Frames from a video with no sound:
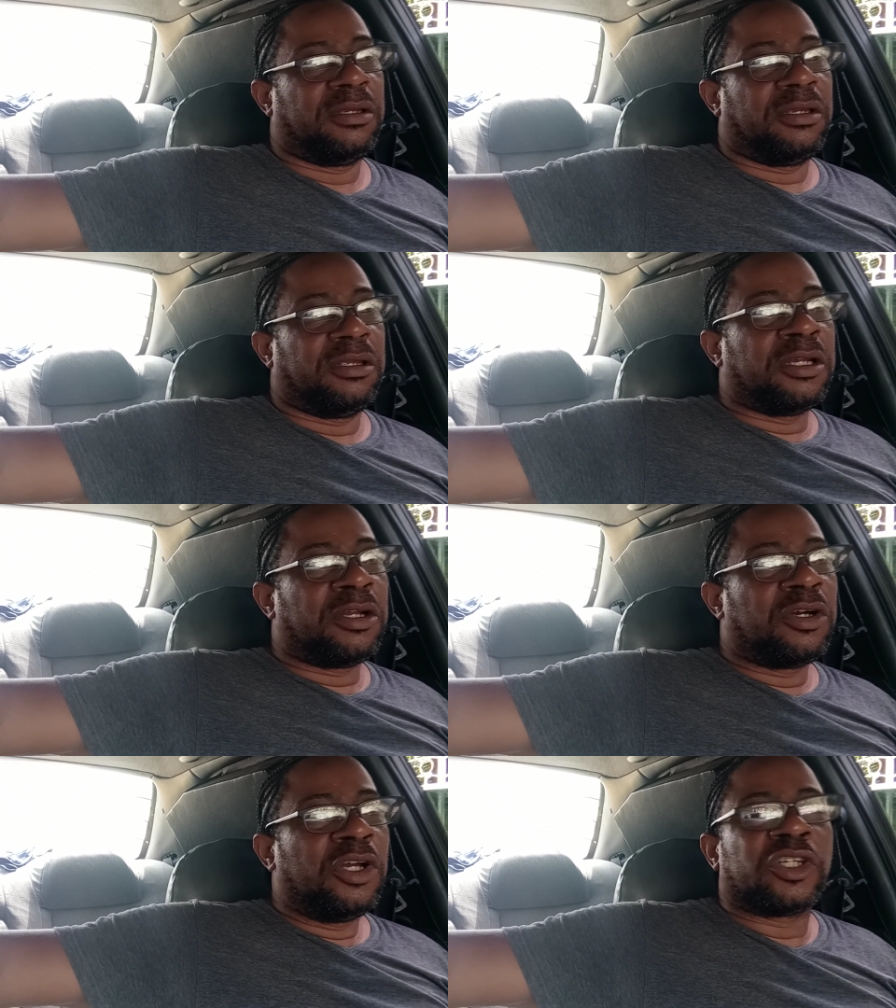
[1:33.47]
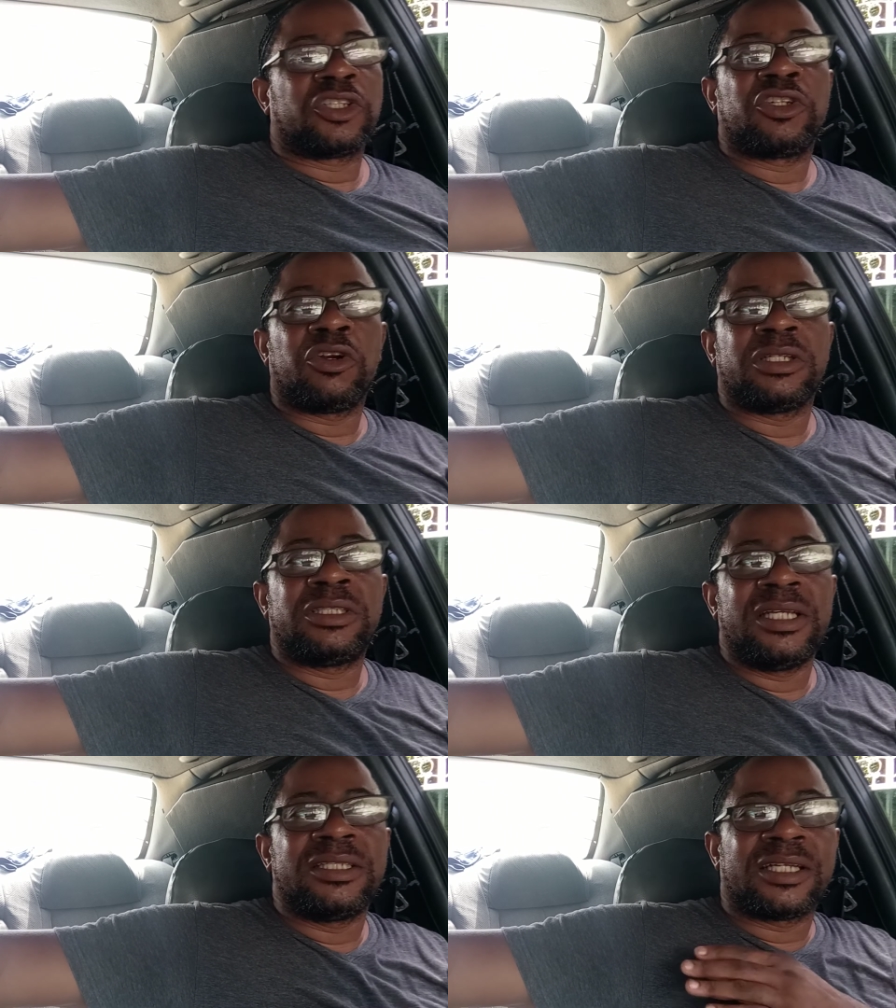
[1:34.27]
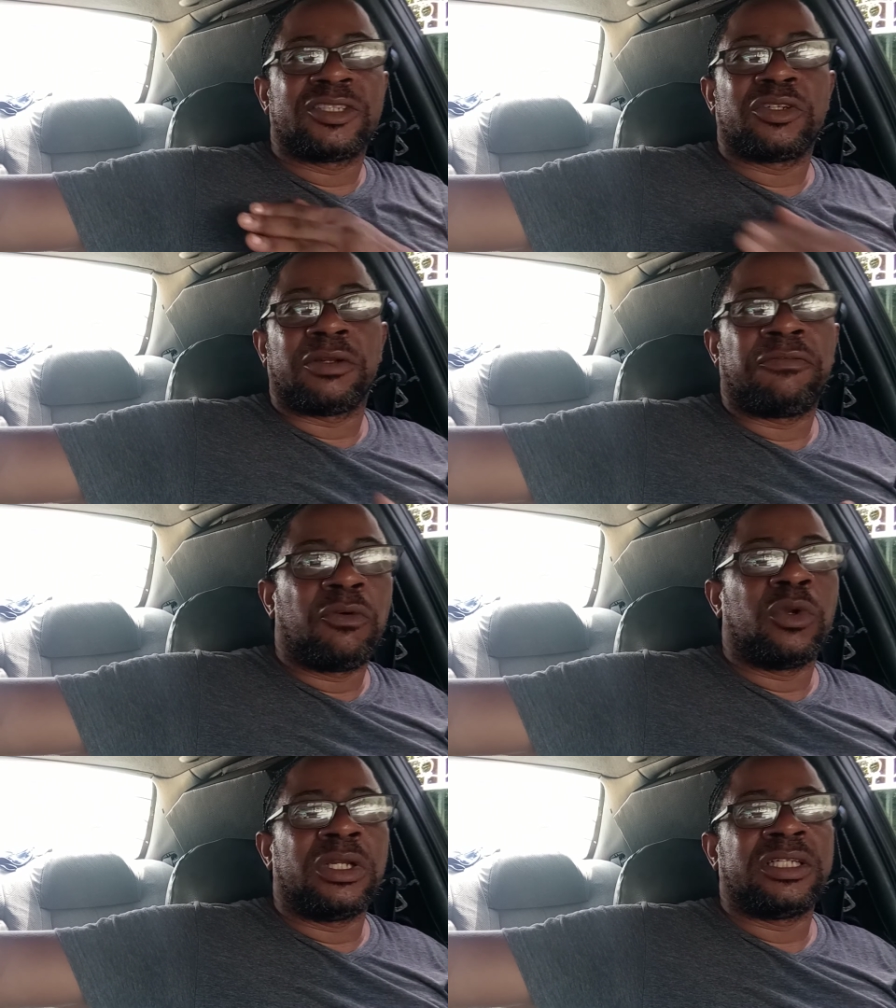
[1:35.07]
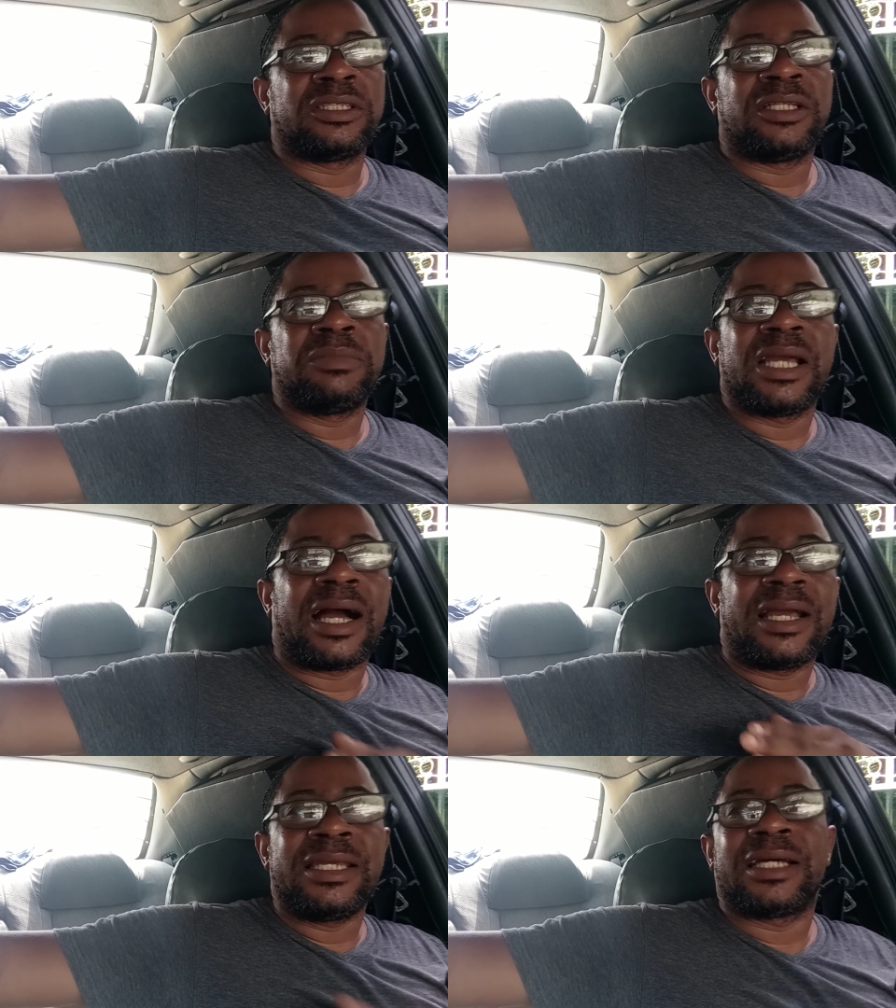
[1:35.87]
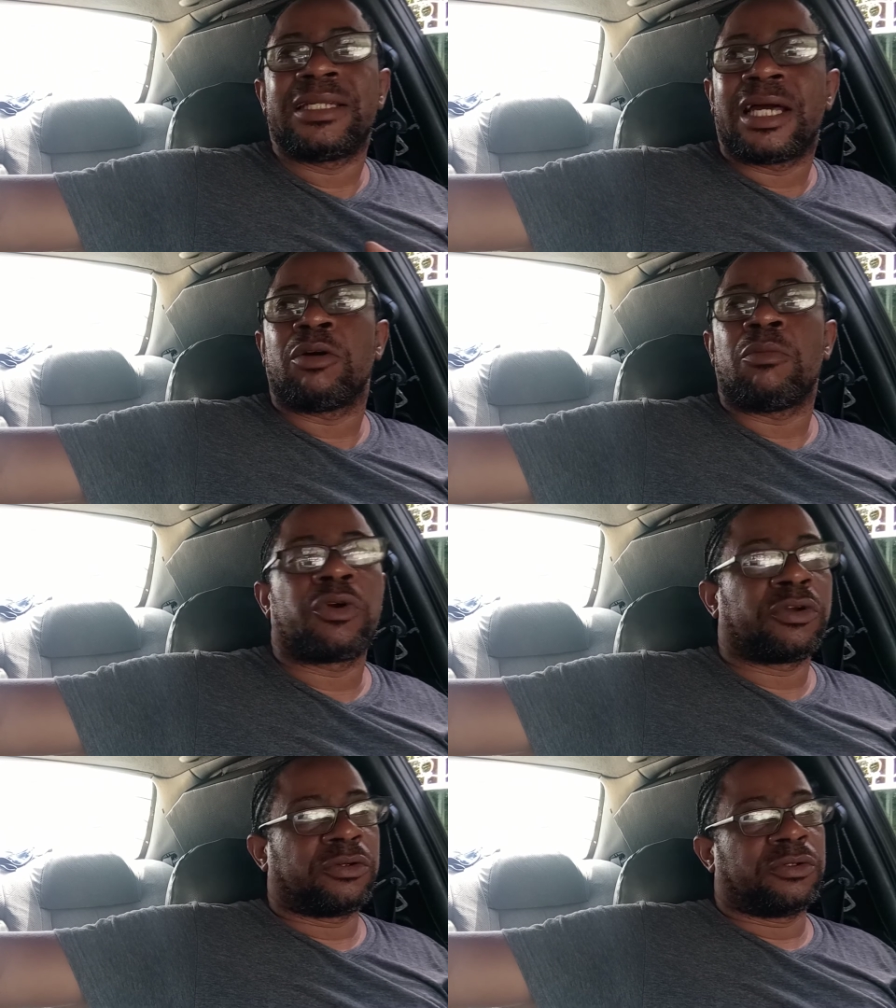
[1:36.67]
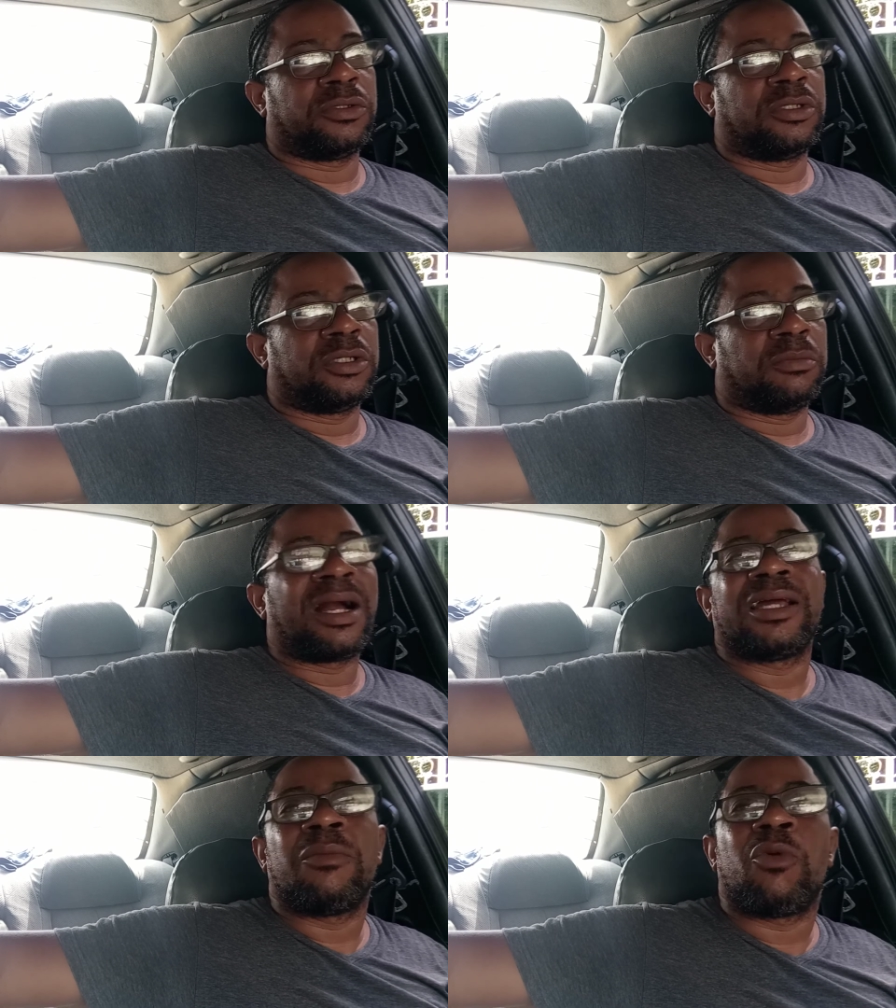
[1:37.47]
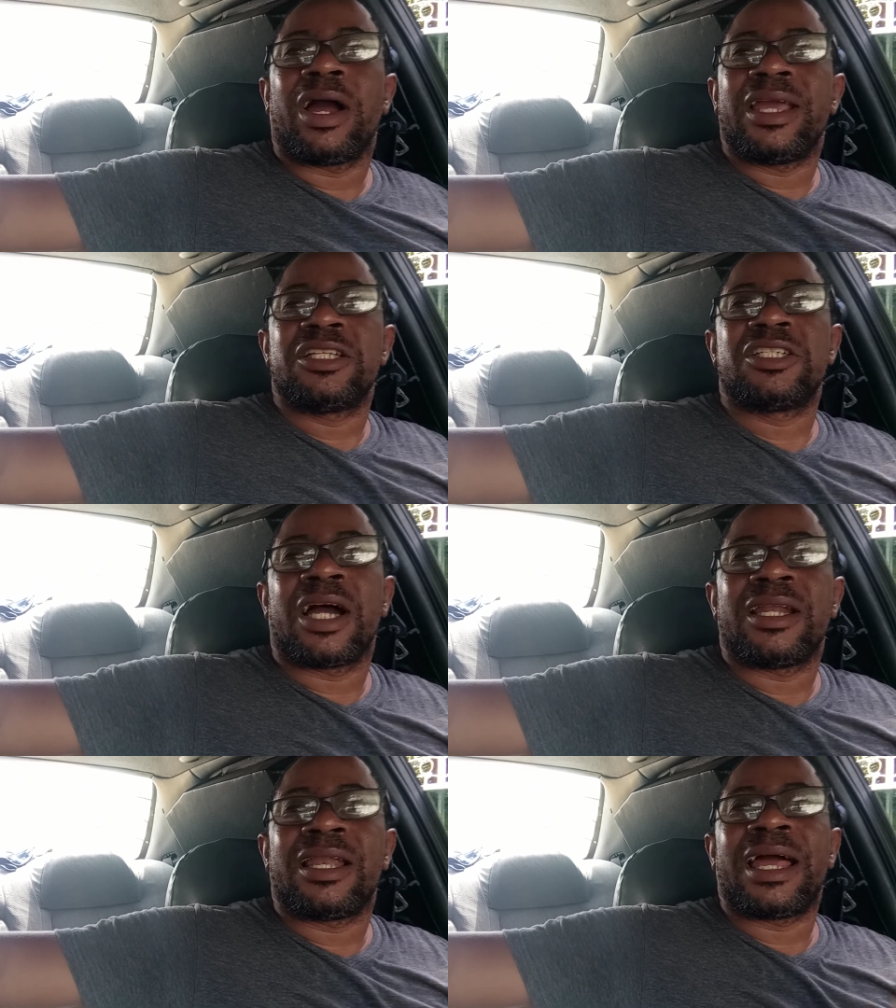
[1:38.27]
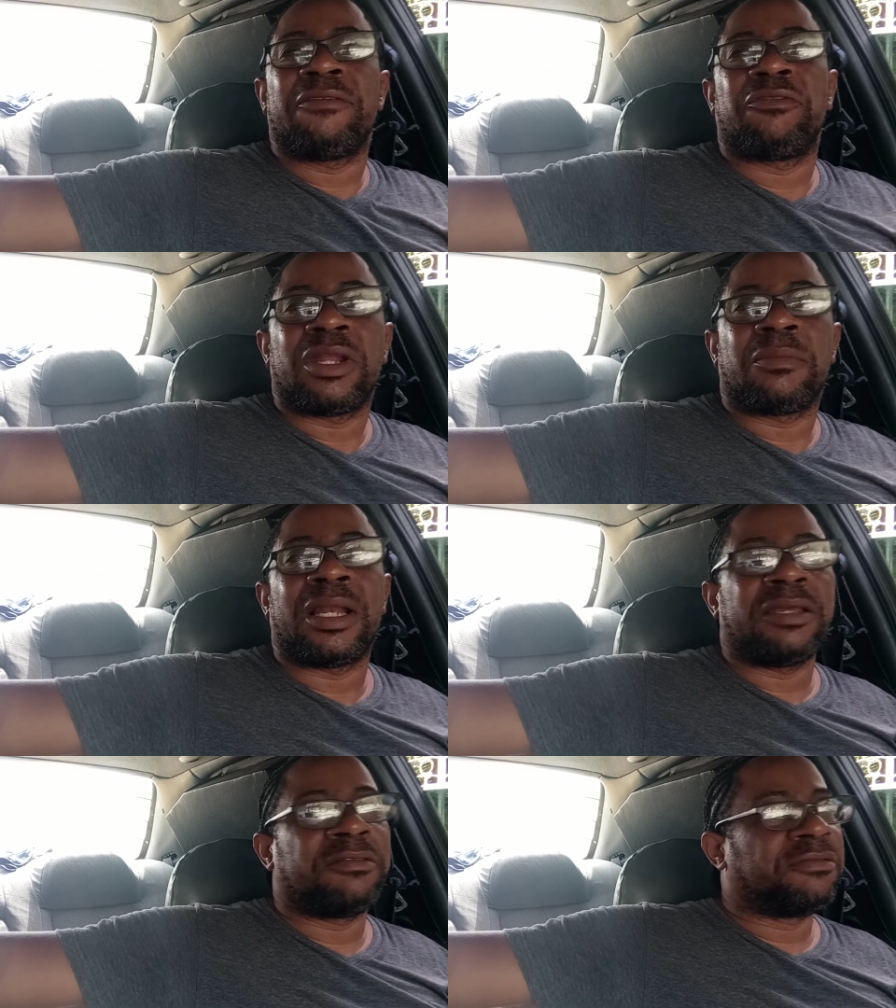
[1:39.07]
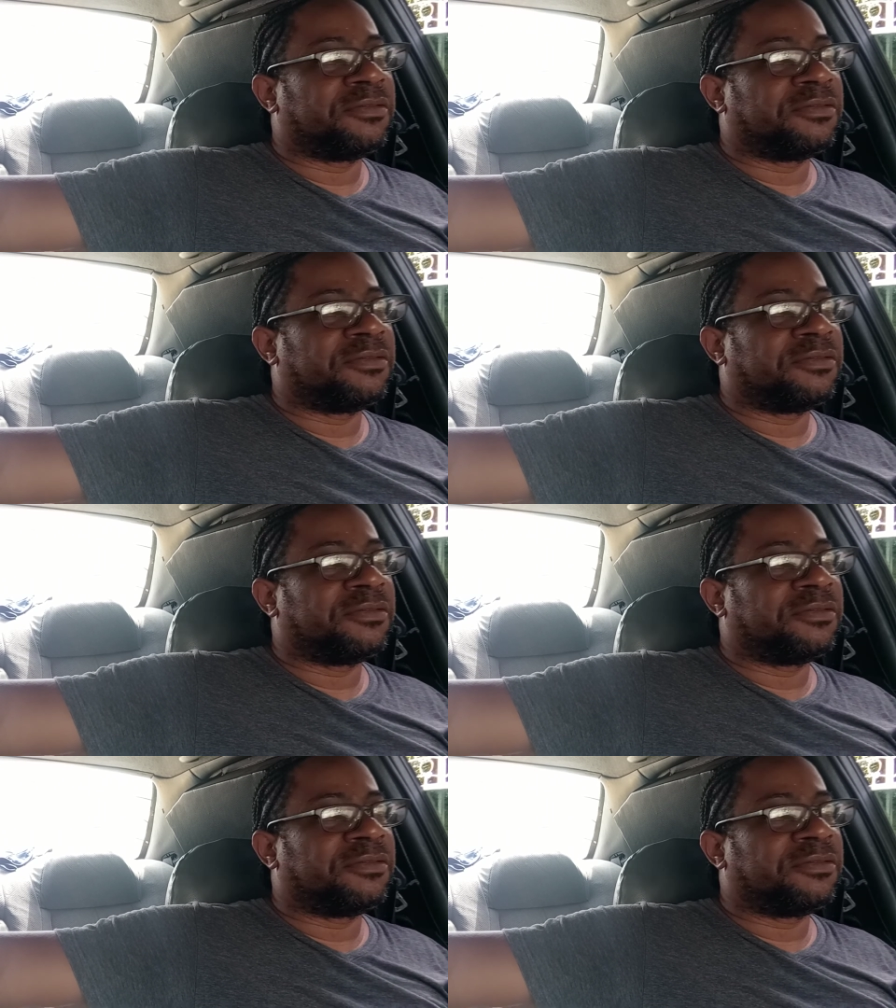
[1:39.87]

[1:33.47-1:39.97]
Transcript: You know? So, certain things and certain foolishness, them can't in that no more. Because they want to enjoy the life where them live.